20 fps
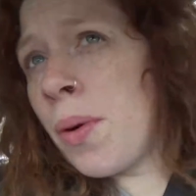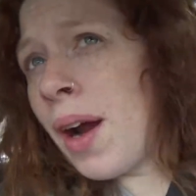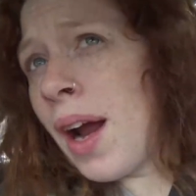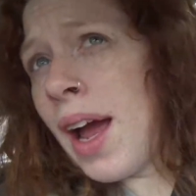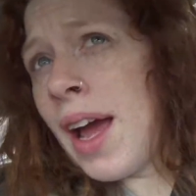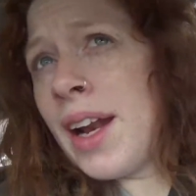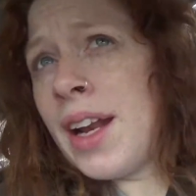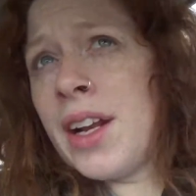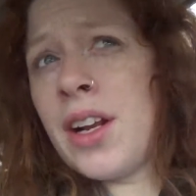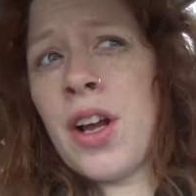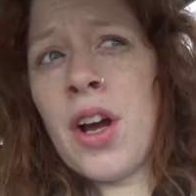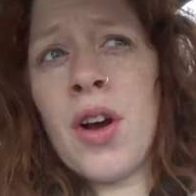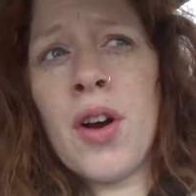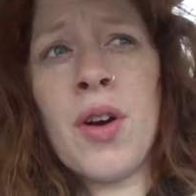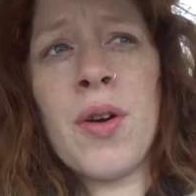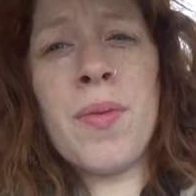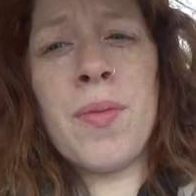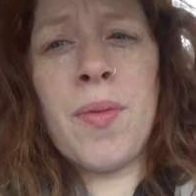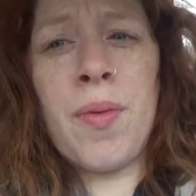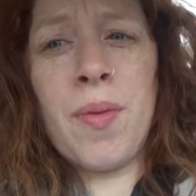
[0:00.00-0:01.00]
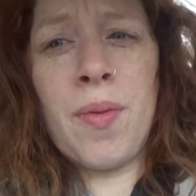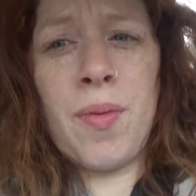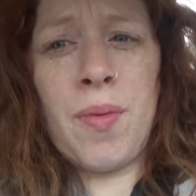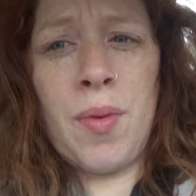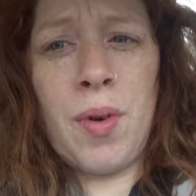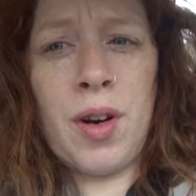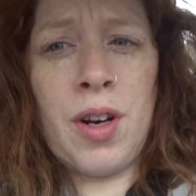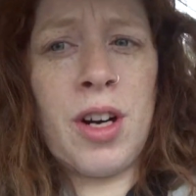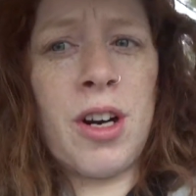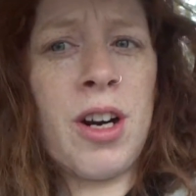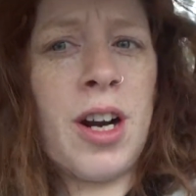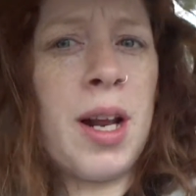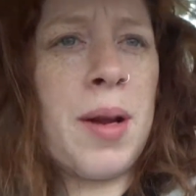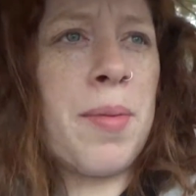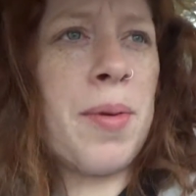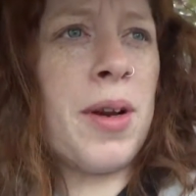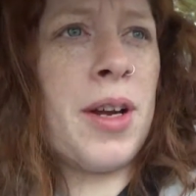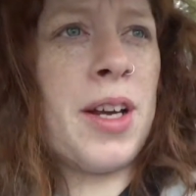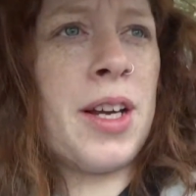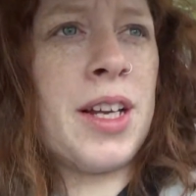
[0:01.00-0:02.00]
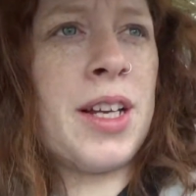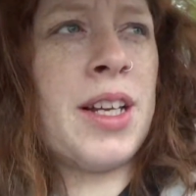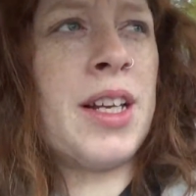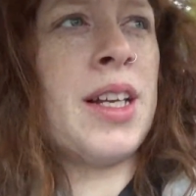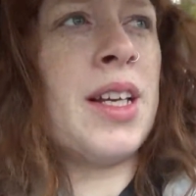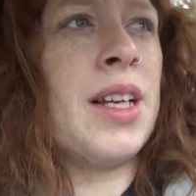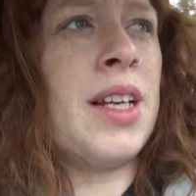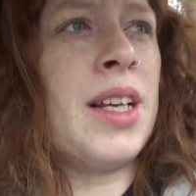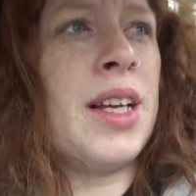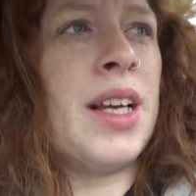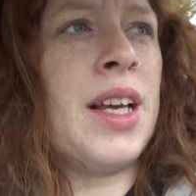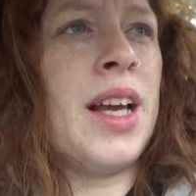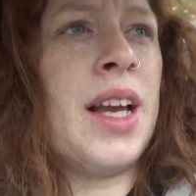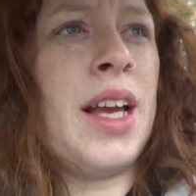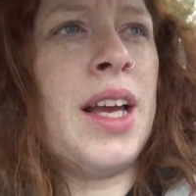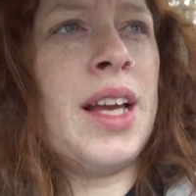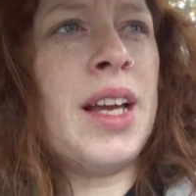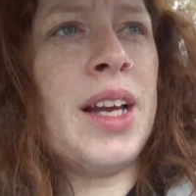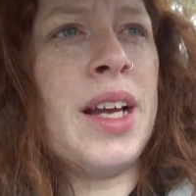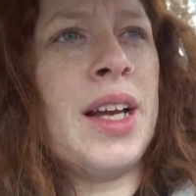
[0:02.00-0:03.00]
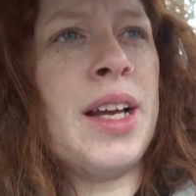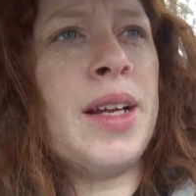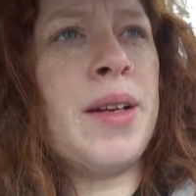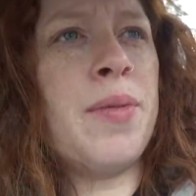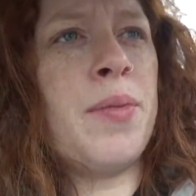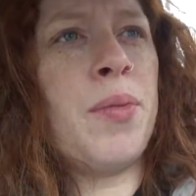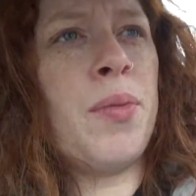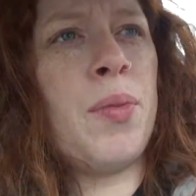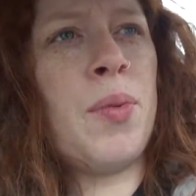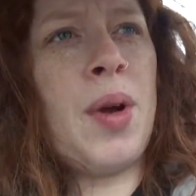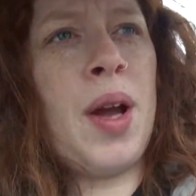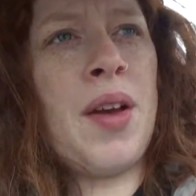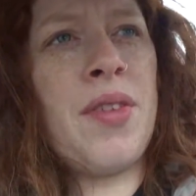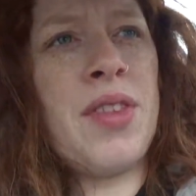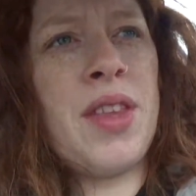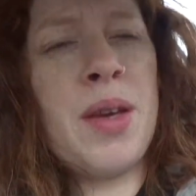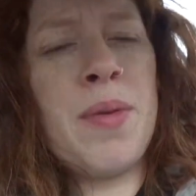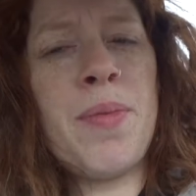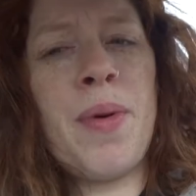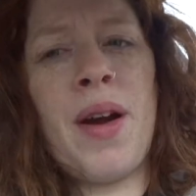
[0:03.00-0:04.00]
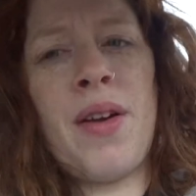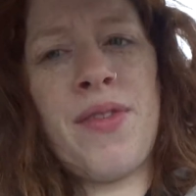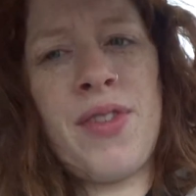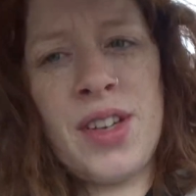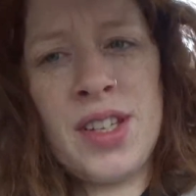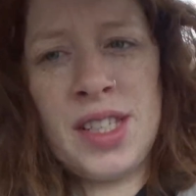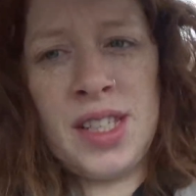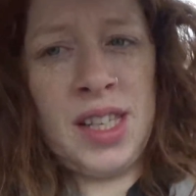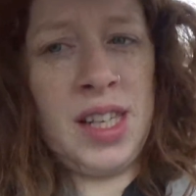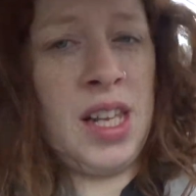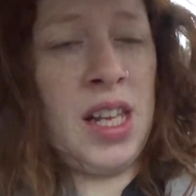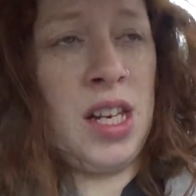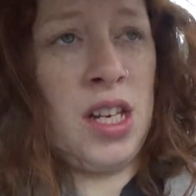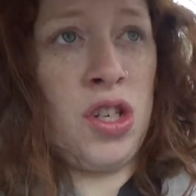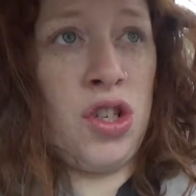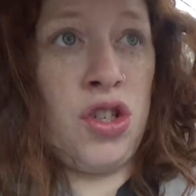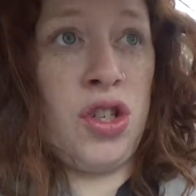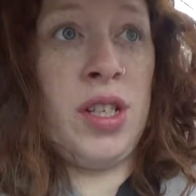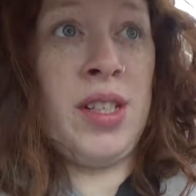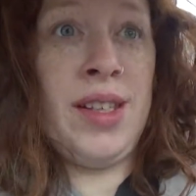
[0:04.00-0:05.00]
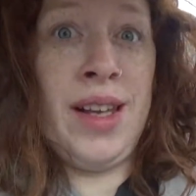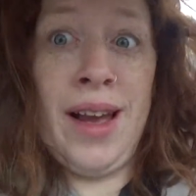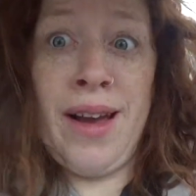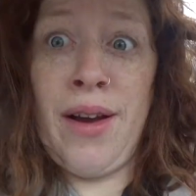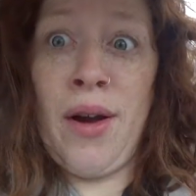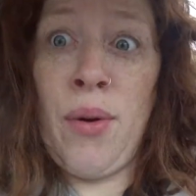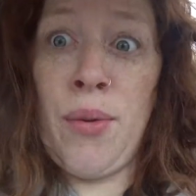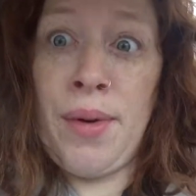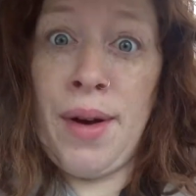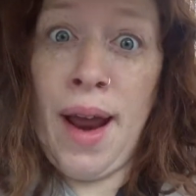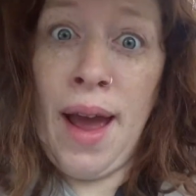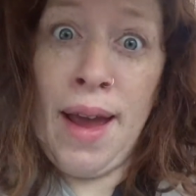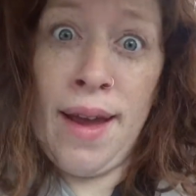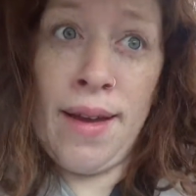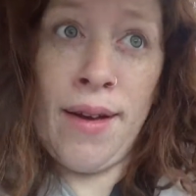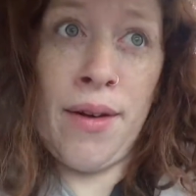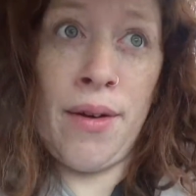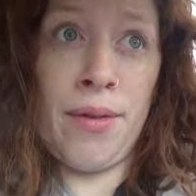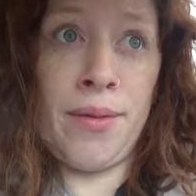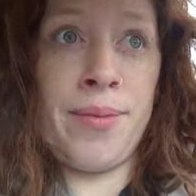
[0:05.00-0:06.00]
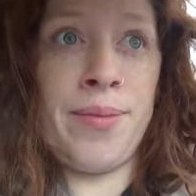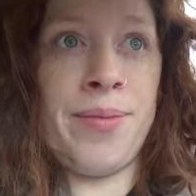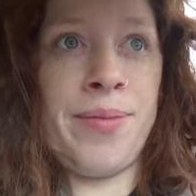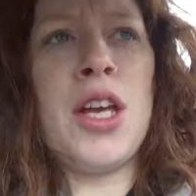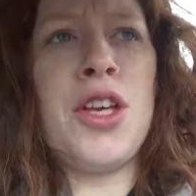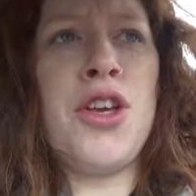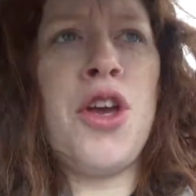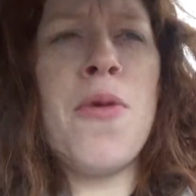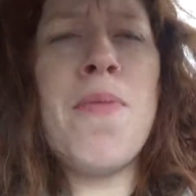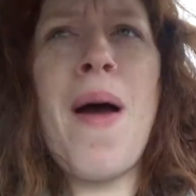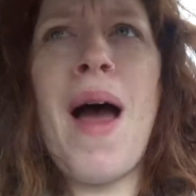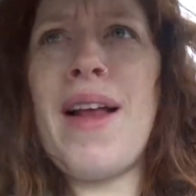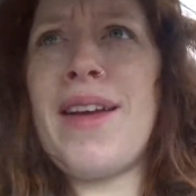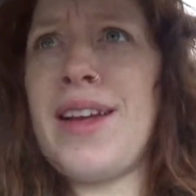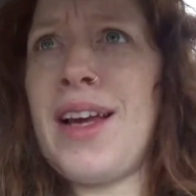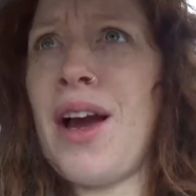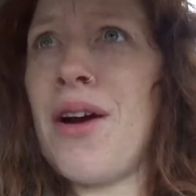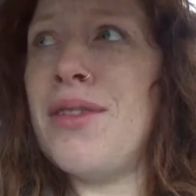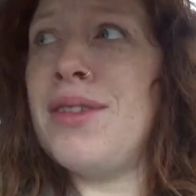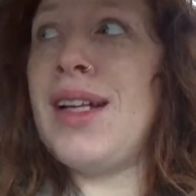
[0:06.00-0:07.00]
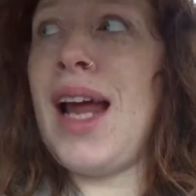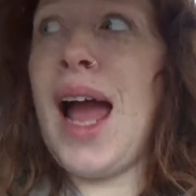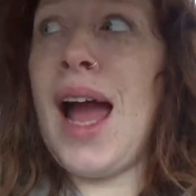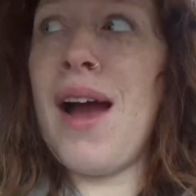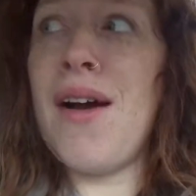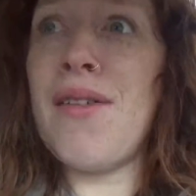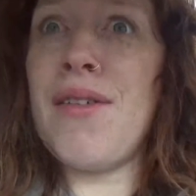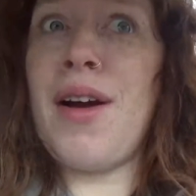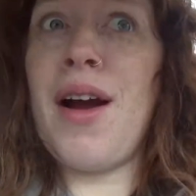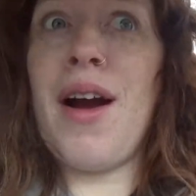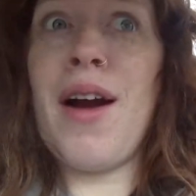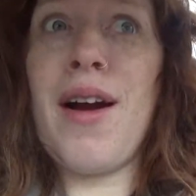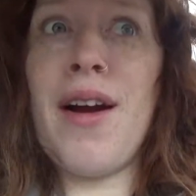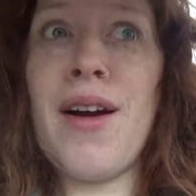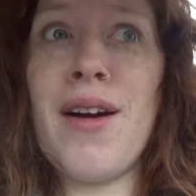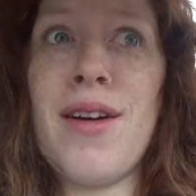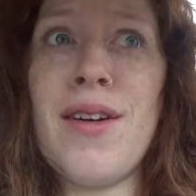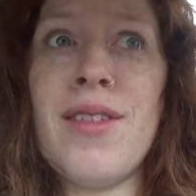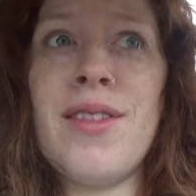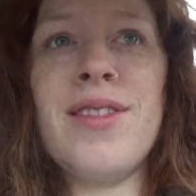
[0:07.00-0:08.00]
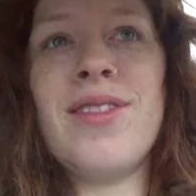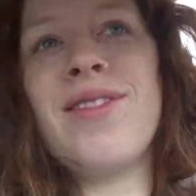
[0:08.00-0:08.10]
we're headed home. We're in our neighborhood. And we have to eat breakfast. And then she's going to go down. You about to go down, girl.